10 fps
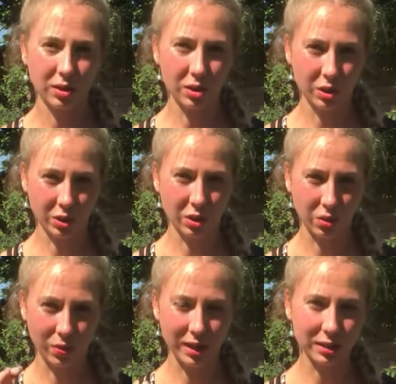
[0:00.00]
look at the
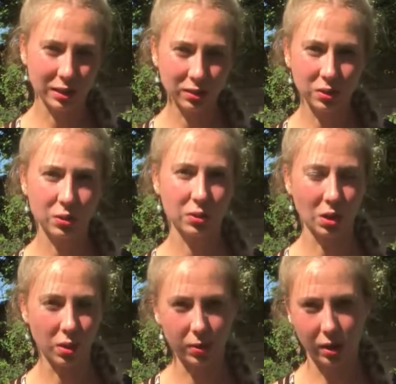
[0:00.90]
ratings,
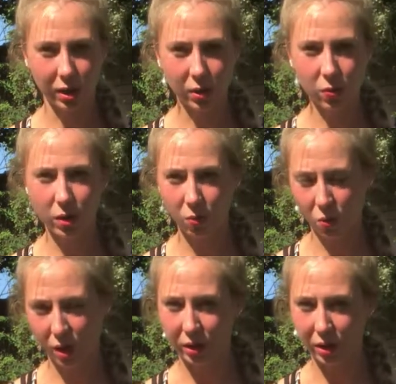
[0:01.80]
start with a low one and work